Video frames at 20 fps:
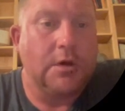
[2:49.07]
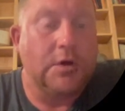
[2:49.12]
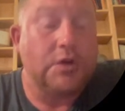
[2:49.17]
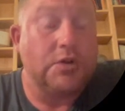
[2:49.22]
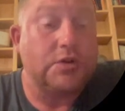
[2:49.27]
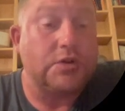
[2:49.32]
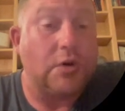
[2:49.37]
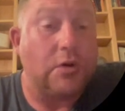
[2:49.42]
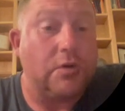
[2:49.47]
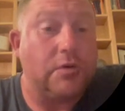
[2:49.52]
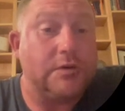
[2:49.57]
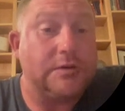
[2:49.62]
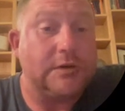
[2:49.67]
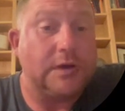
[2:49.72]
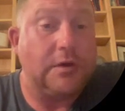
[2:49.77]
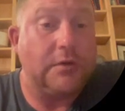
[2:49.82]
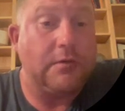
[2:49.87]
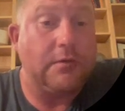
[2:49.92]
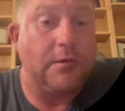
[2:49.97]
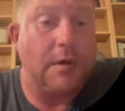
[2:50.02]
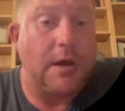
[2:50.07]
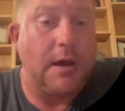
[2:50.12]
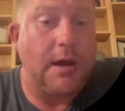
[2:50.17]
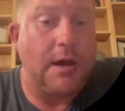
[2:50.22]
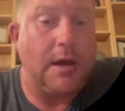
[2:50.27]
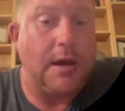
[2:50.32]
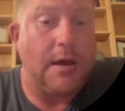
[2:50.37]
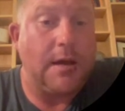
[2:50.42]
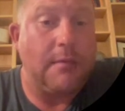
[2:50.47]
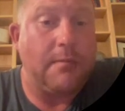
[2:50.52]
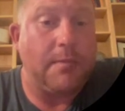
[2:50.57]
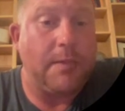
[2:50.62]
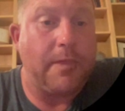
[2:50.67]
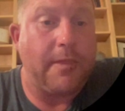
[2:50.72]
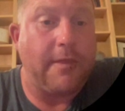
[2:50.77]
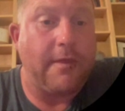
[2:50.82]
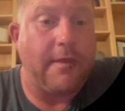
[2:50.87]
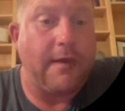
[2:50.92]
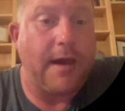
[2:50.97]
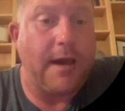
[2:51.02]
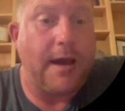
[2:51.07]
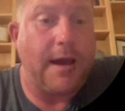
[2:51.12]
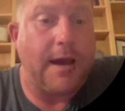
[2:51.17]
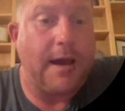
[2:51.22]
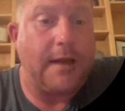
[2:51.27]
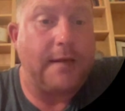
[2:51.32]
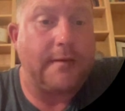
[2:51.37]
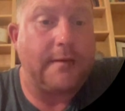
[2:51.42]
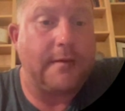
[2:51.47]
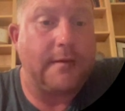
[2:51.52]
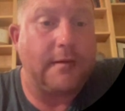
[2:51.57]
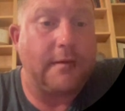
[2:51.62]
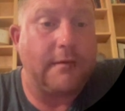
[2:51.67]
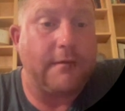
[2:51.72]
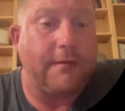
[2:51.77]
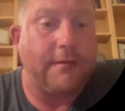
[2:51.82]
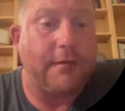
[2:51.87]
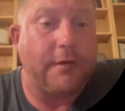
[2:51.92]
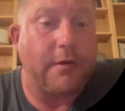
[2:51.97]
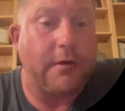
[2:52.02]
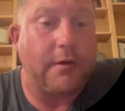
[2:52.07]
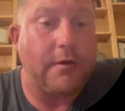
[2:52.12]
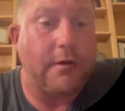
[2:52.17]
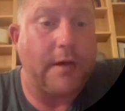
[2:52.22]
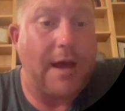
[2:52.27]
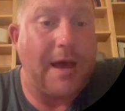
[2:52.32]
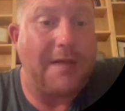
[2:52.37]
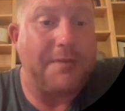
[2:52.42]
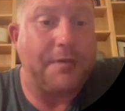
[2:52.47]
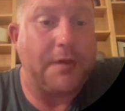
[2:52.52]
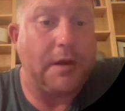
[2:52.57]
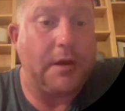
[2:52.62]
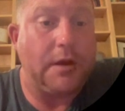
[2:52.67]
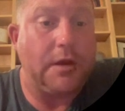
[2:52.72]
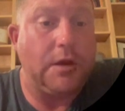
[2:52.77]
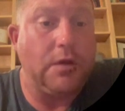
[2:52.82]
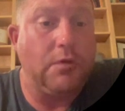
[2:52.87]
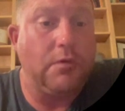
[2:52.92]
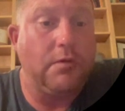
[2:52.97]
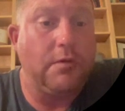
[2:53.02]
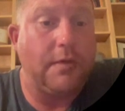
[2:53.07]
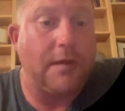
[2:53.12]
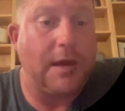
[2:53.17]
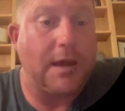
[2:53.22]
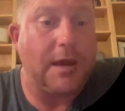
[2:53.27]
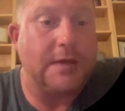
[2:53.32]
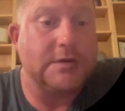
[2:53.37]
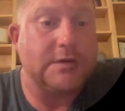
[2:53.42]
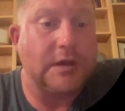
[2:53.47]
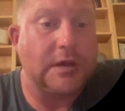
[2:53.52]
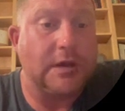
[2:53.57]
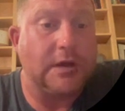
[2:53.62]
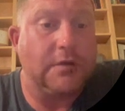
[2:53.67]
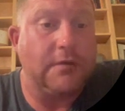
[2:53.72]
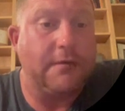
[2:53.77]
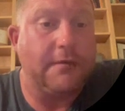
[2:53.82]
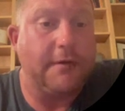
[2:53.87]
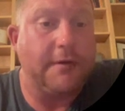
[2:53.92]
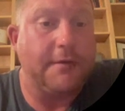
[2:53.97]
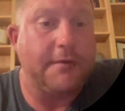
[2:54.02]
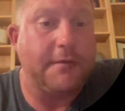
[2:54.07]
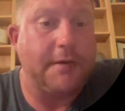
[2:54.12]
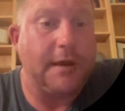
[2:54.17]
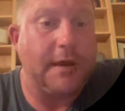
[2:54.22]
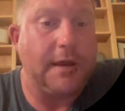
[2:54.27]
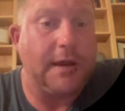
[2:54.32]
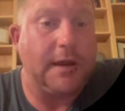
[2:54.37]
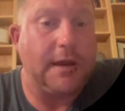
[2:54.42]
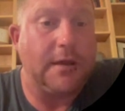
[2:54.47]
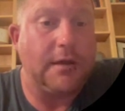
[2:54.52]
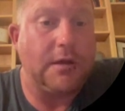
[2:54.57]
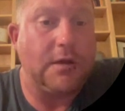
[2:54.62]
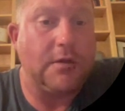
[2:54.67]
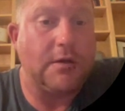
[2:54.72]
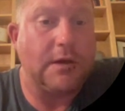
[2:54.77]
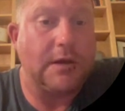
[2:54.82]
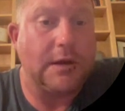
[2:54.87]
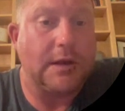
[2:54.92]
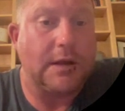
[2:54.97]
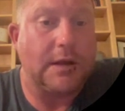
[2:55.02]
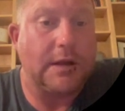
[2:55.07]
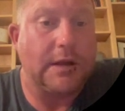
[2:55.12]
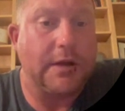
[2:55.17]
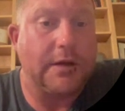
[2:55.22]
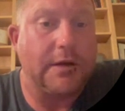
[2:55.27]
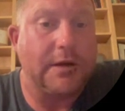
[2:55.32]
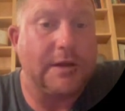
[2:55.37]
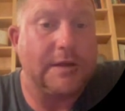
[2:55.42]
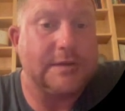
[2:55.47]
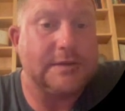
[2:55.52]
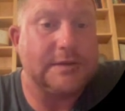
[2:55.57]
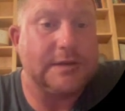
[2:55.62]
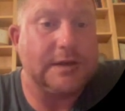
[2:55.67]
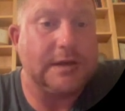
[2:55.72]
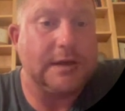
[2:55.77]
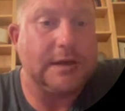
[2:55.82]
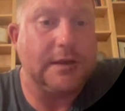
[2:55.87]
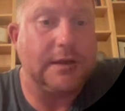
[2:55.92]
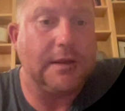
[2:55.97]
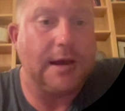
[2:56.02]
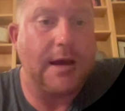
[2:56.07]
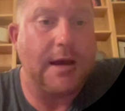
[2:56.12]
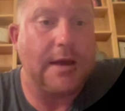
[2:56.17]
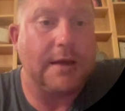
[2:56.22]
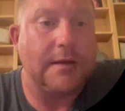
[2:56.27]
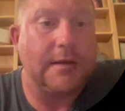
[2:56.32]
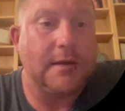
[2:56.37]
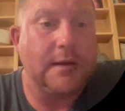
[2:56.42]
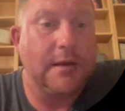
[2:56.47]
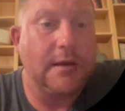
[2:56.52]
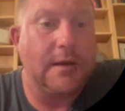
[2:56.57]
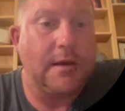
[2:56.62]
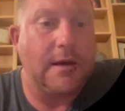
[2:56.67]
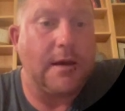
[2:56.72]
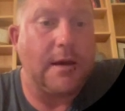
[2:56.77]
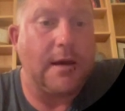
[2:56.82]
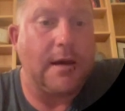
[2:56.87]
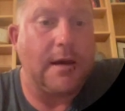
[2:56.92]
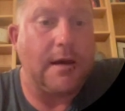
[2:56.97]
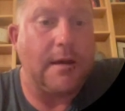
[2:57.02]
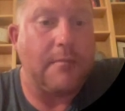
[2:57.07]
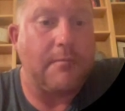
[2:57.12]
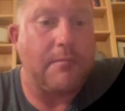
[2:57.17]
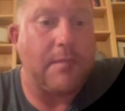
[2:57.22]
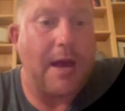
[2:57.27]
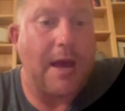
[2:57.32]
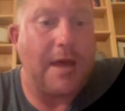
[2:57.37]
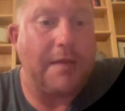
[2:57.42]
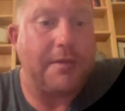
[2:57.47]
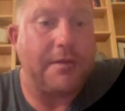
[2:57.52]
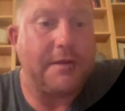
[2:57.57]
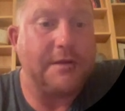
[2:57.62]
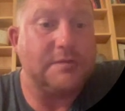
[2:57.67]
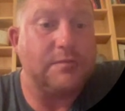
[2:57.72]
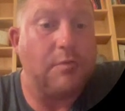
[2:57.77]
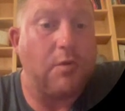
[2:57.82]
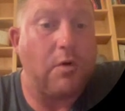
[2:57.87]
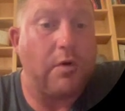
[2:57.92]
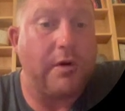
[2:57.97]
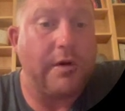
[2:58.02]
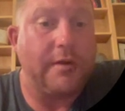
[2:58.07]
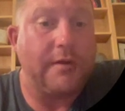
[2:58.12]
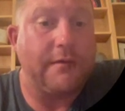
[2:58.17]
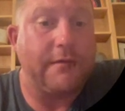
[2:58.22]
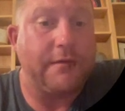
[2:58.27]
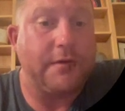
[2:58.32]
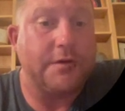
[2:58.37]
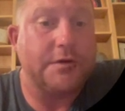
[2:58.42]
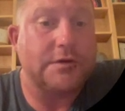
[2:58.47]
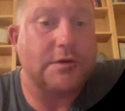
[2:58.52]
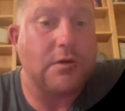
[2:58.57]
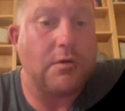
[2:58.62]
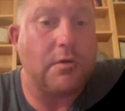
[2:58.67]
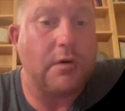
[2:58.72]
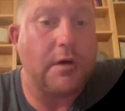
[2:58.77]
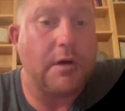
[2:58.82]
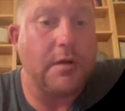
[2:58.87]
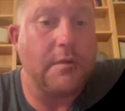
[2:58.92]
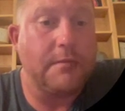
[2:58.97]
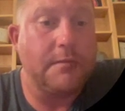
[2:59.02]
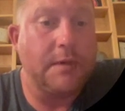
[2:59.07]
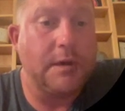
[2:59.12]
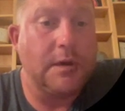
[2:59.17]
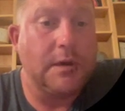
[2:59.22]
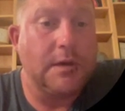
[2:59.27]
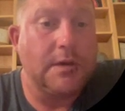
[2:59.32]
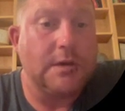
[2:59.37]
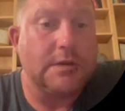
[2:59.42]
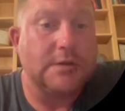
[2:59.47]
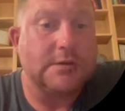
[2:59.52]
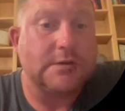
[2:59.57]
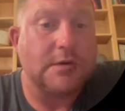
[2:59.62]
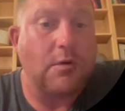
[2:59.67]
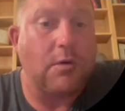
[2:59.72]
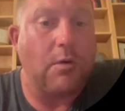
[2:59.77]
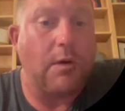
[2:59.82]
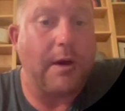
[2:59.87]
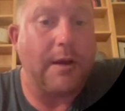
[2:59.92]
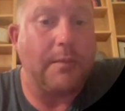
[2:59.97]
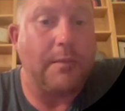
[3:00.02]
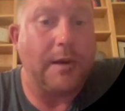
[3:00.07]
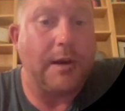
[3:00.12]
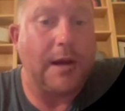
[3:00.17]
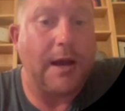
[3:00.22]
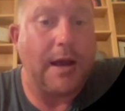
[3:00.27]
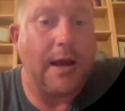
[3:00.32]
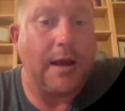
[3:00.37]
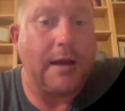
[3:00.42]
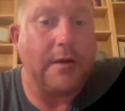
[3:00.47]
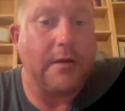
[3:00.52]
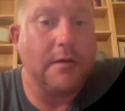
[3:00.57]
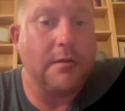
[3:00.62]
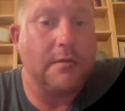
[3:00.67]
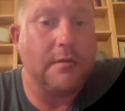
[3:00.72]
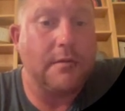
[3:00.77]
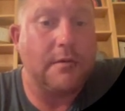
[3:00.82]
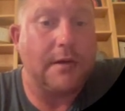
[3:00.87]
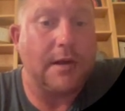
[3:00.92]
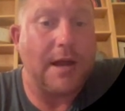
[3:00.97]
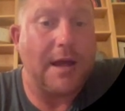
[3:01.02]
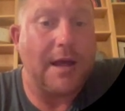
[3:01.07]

shows you um, that for at the youth age at U15 you can clearly see that um, athletes born in the first quarter is quite a bit higher than